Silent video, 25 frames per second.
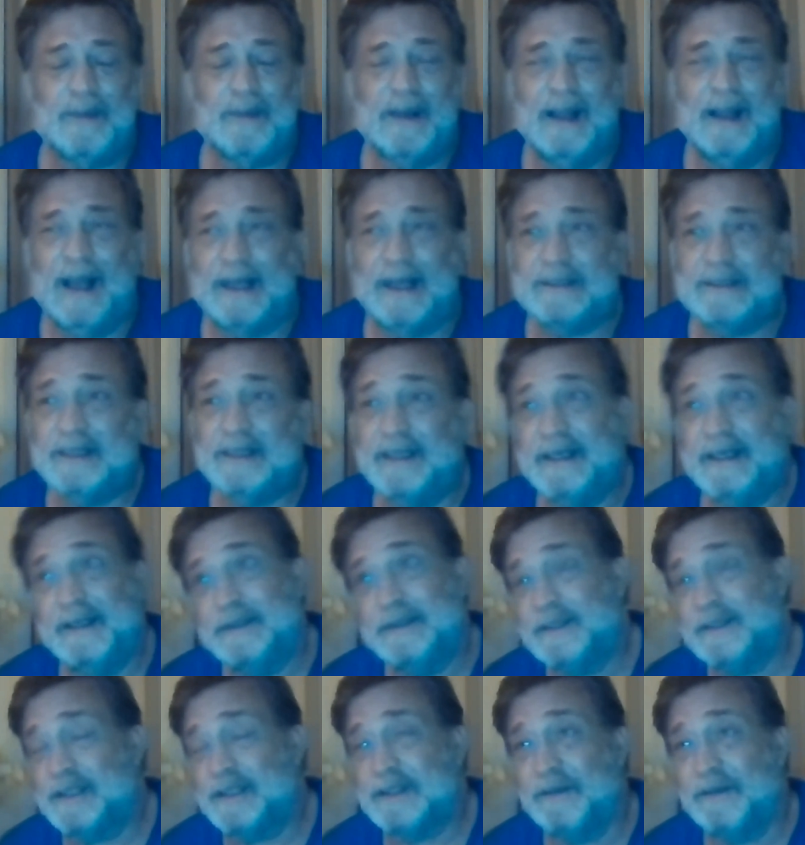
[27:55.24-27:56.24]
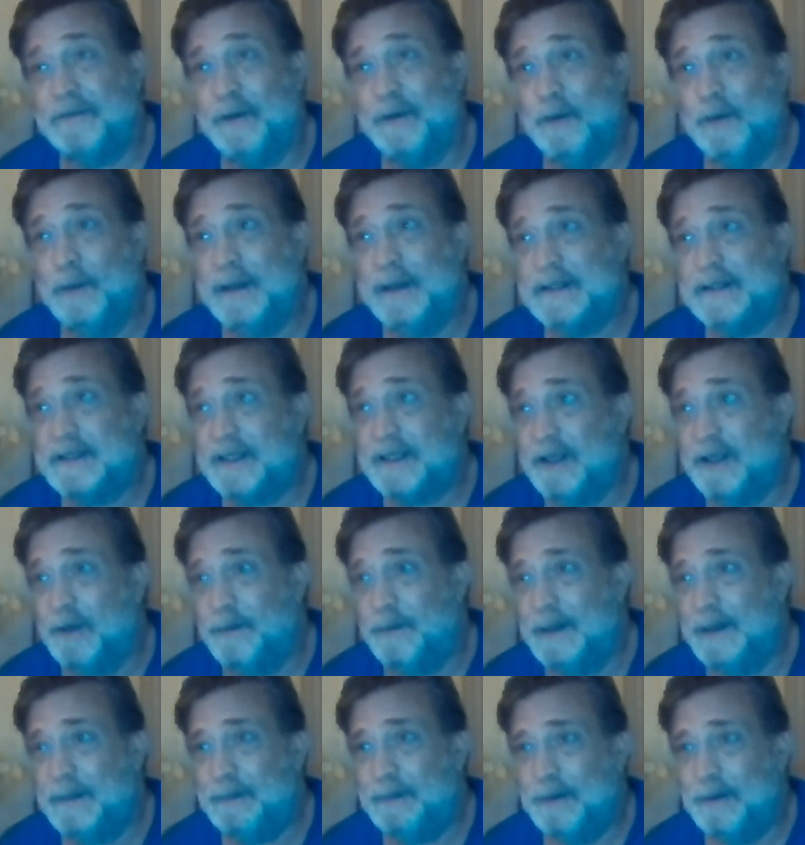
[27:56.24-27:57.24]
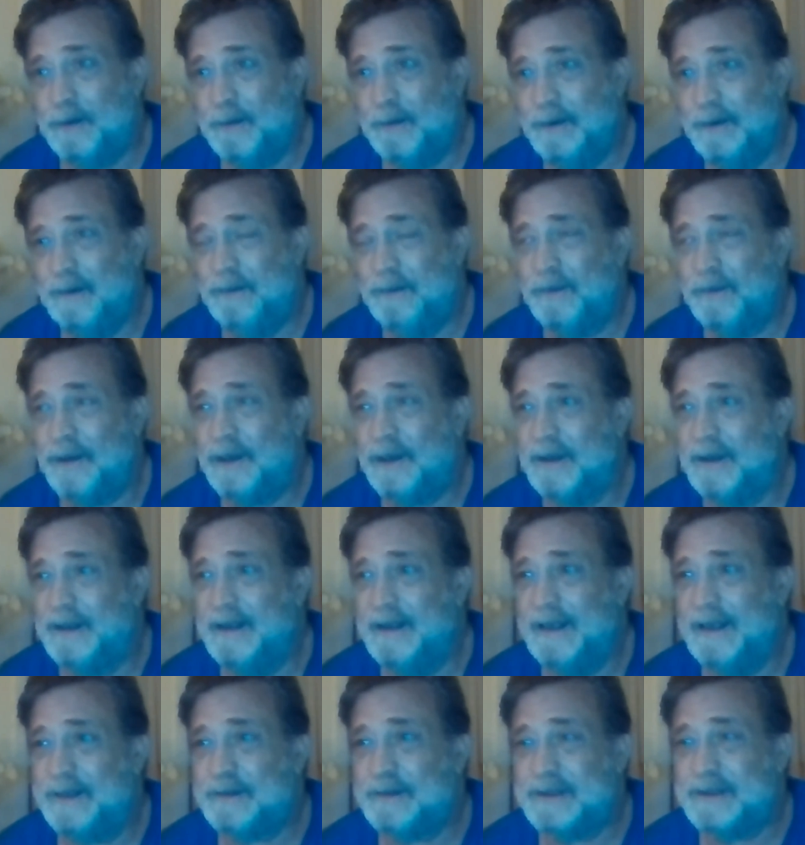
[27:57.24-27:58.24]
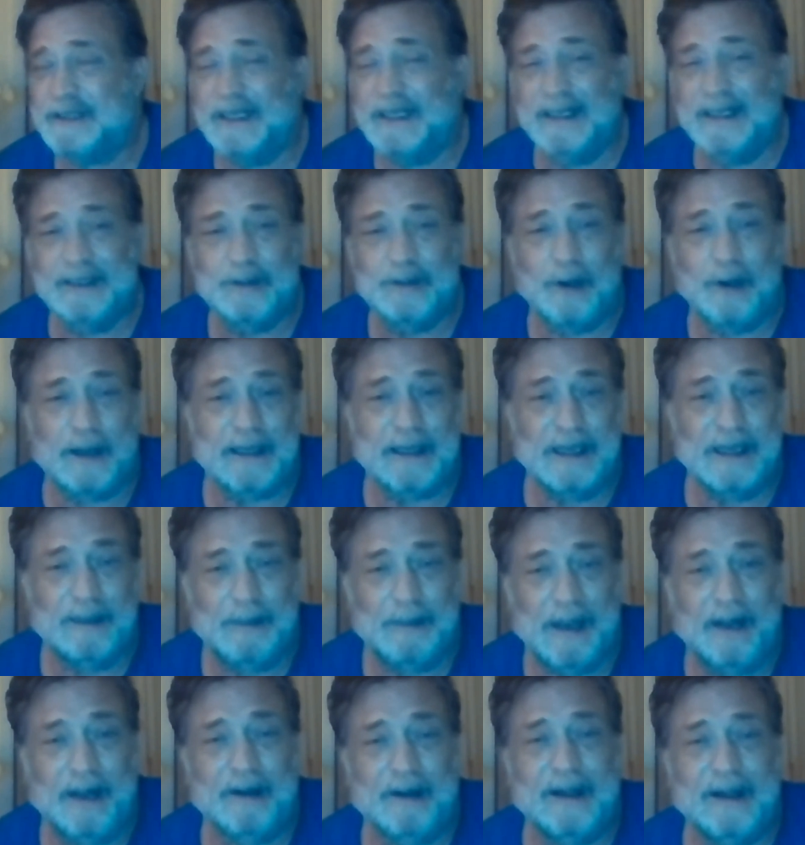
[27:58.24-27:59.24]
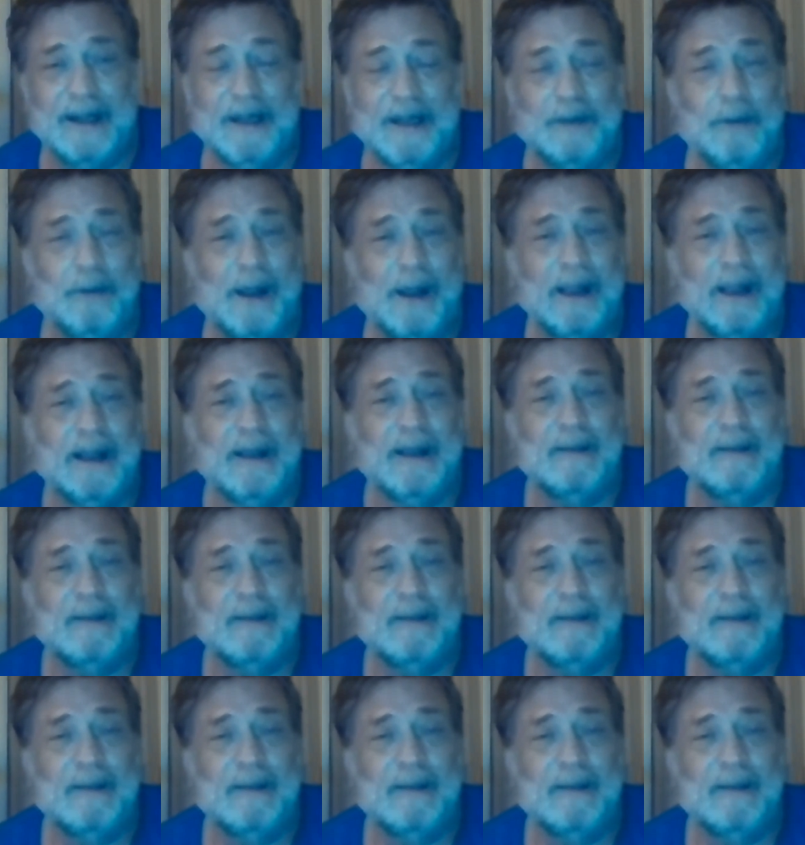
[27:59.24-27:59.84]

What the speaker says: actually is just a few weeks ago people were interested in talking about it anyway.